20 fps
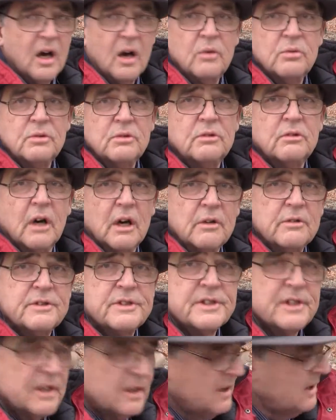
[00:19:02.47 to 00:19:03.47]
oat
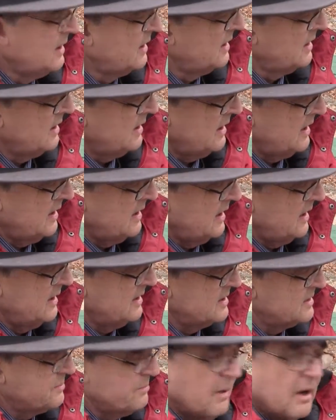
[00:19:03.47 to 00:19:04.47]
groats, and
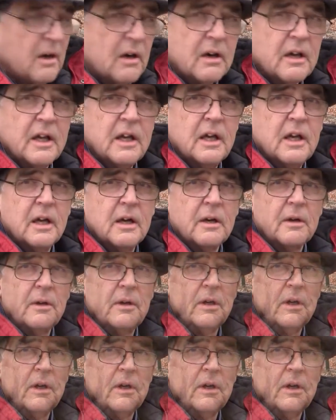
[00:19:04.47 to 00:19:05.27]
in this barley here,